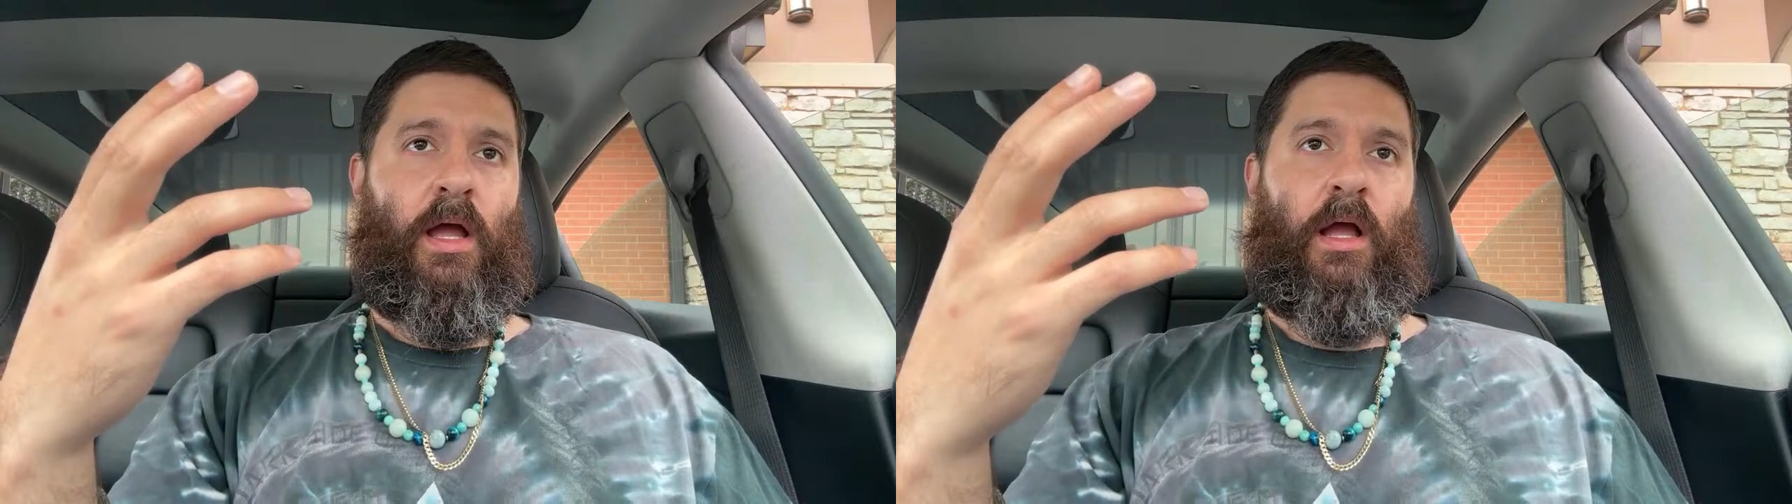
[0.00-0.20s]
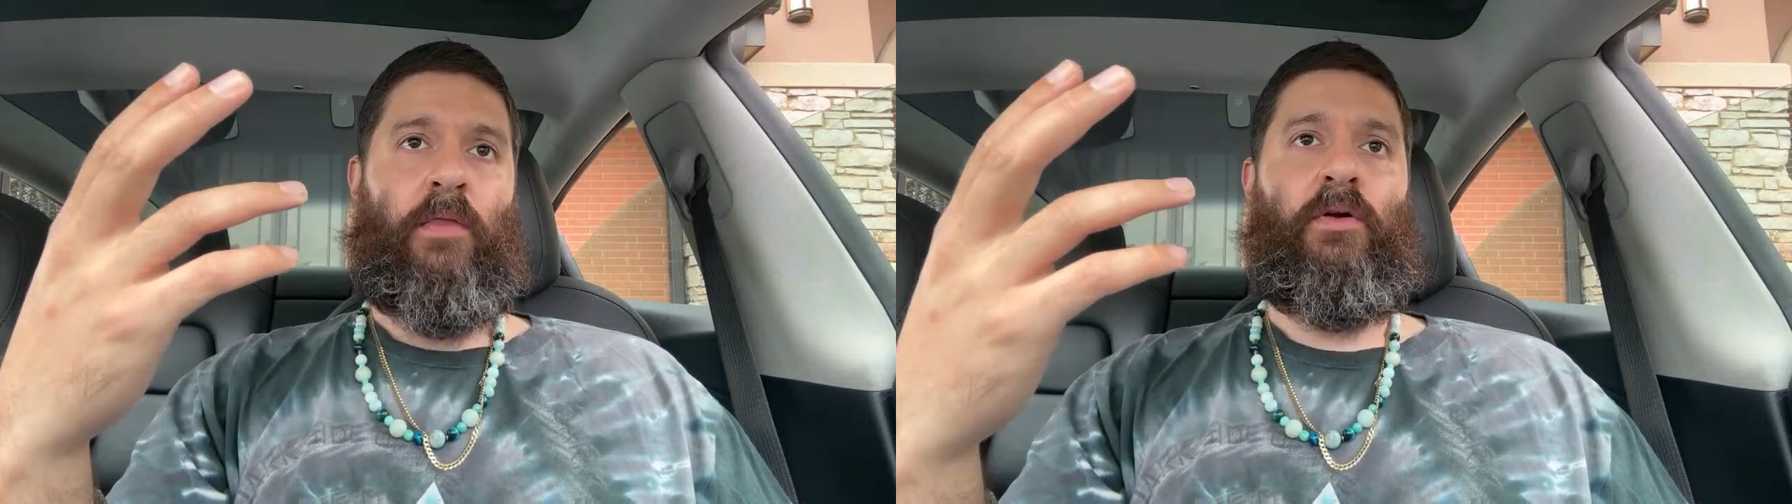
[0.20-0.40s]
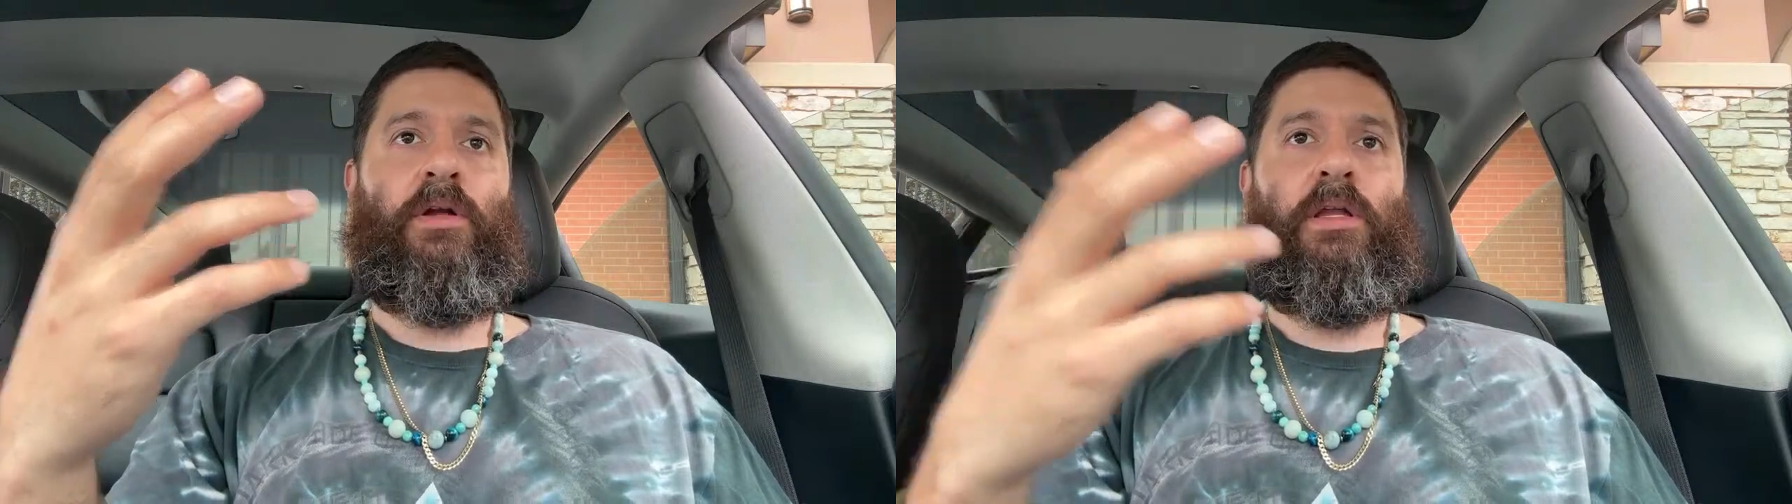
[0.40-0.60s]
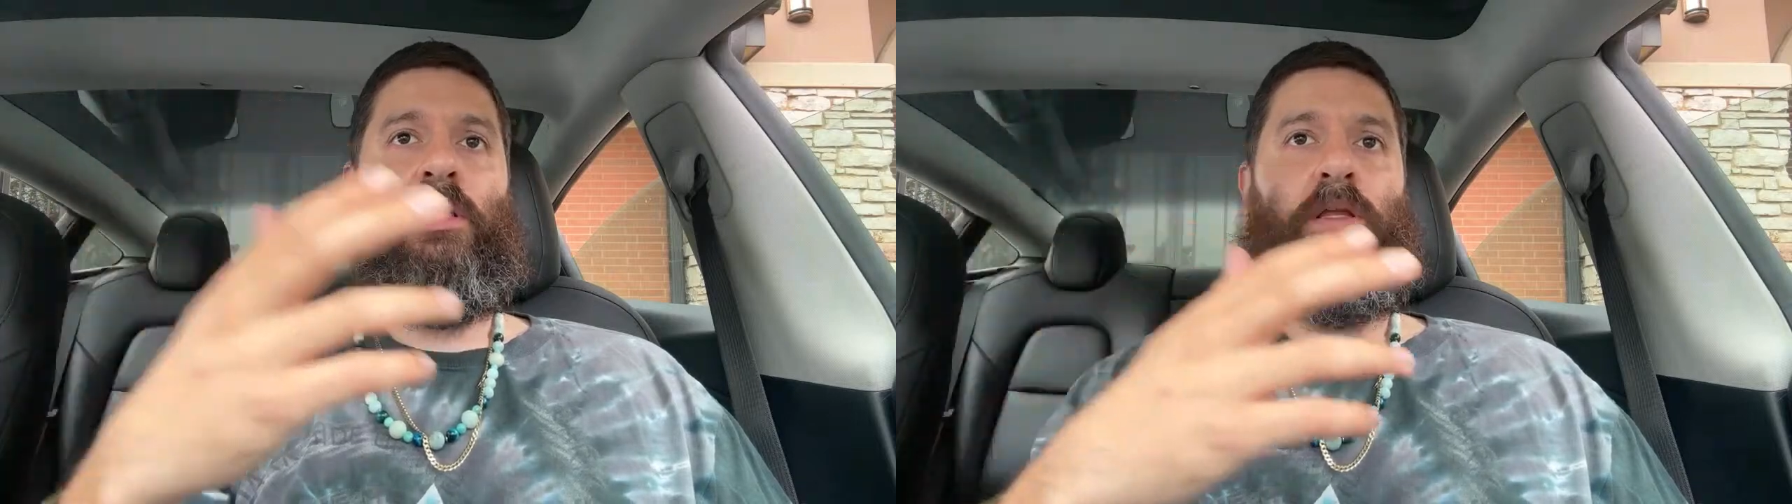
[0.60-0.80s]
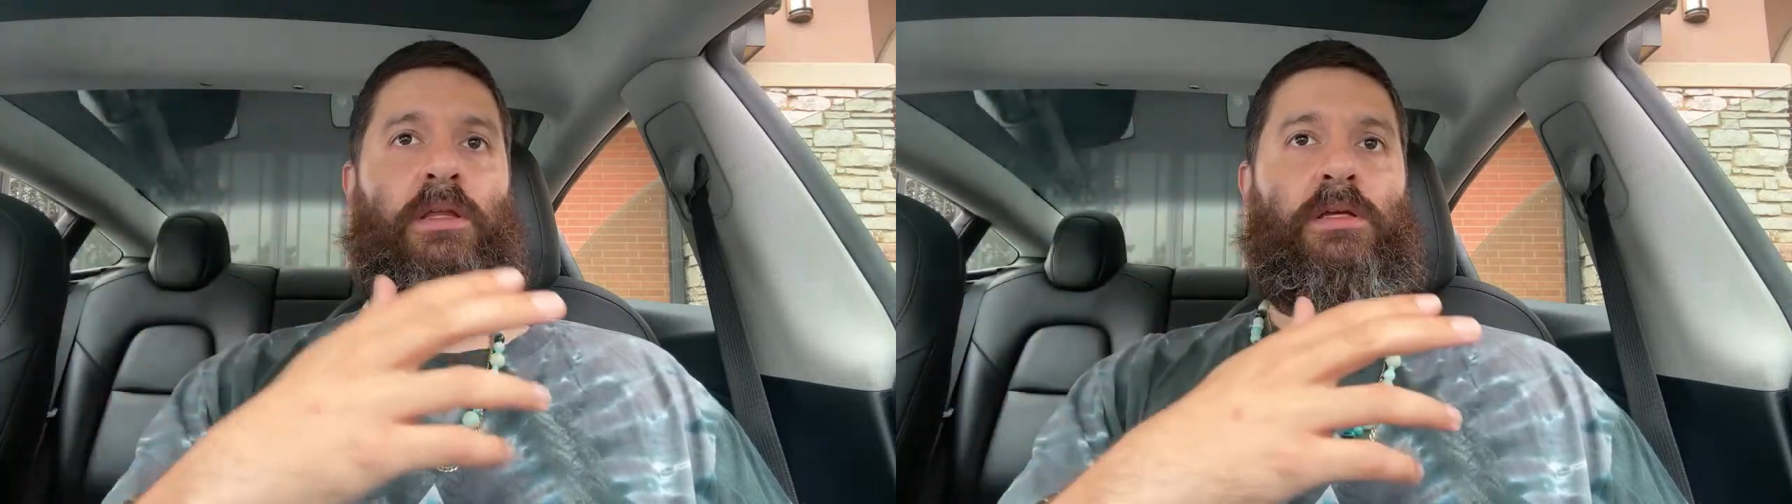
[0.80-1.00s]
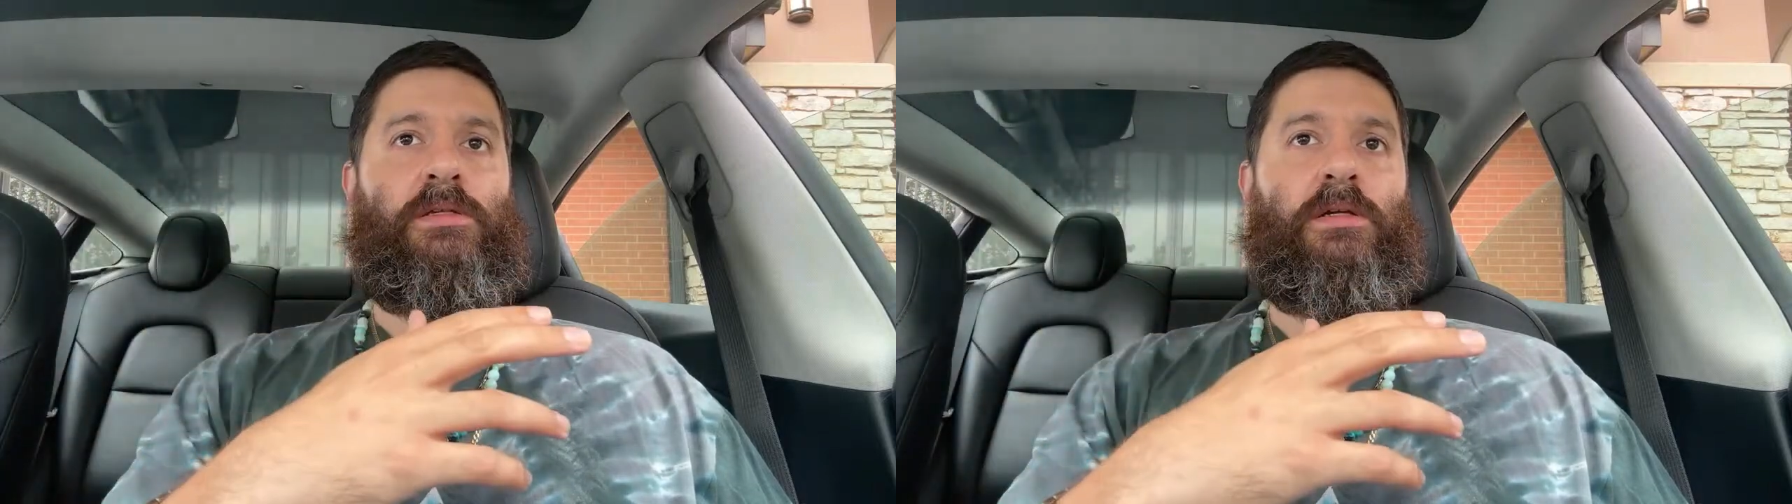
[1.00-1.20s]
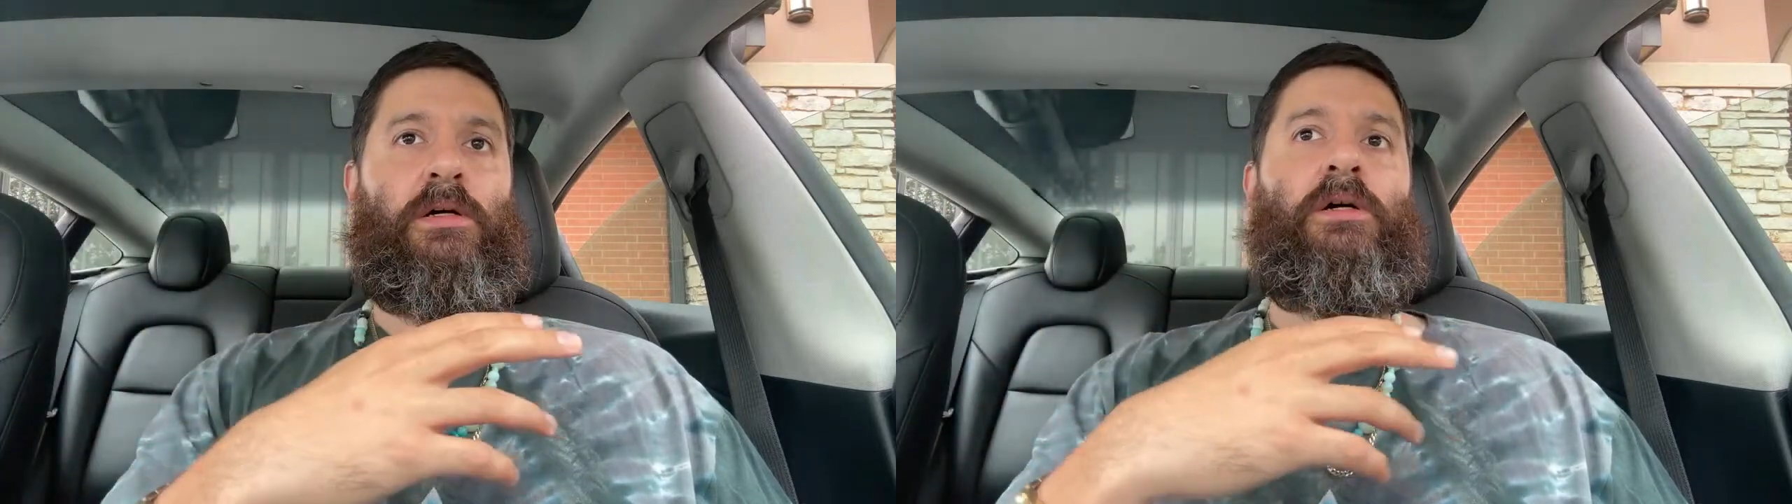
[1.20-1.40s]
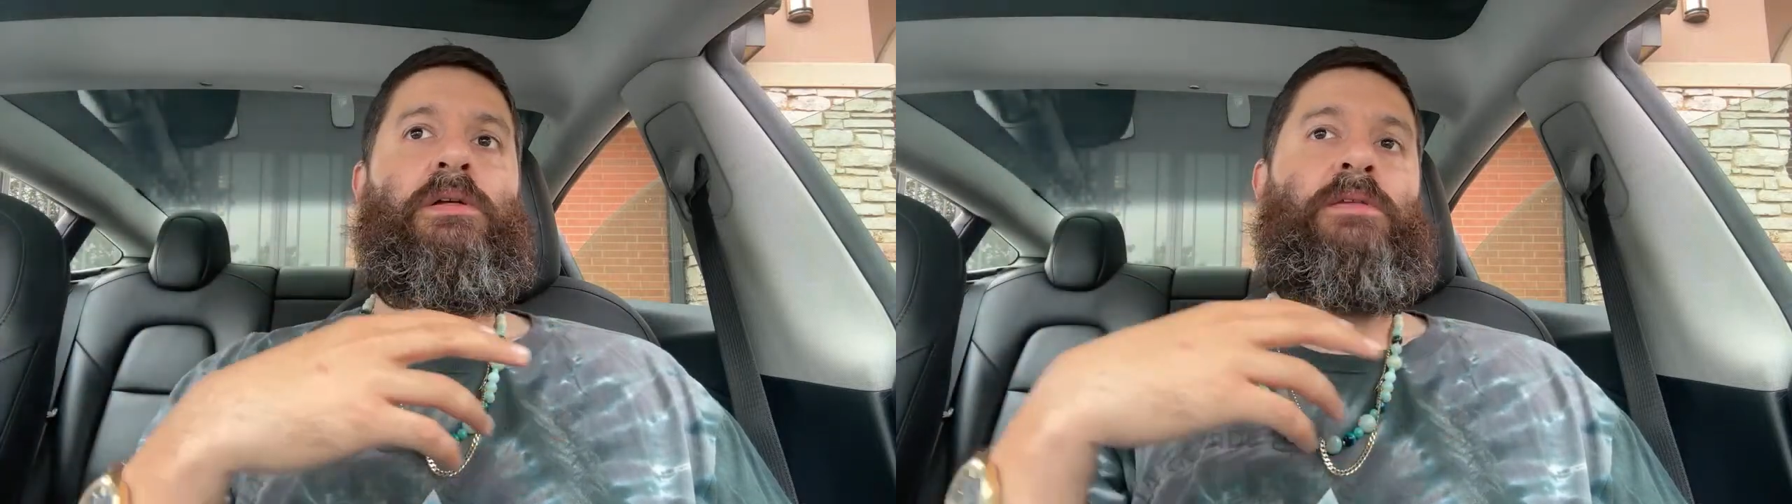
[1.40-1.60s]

and they're getting these uh, uh,